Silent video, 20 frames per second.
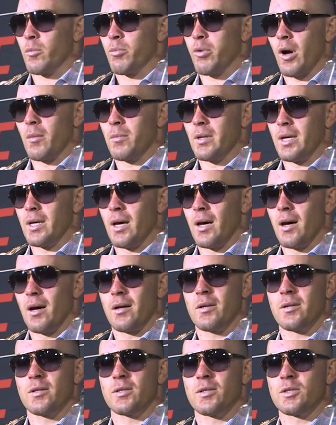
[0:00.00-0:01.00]
are probably
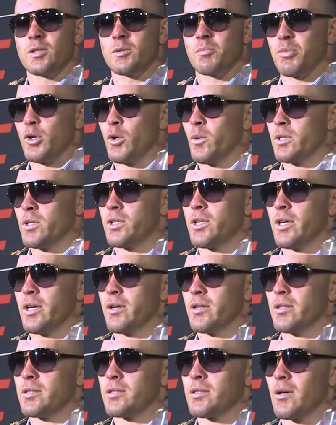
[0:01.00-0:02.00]
uh, spewing
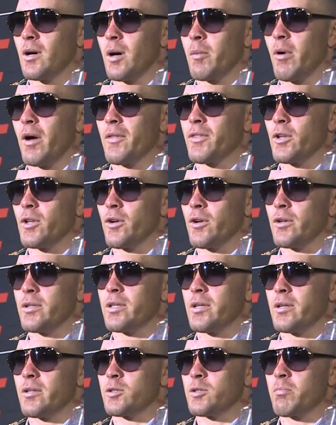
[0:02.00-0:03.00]
tears, so I brought the nerd
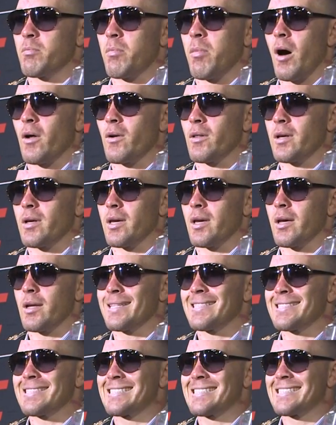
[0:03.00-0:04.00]
tears bottle again.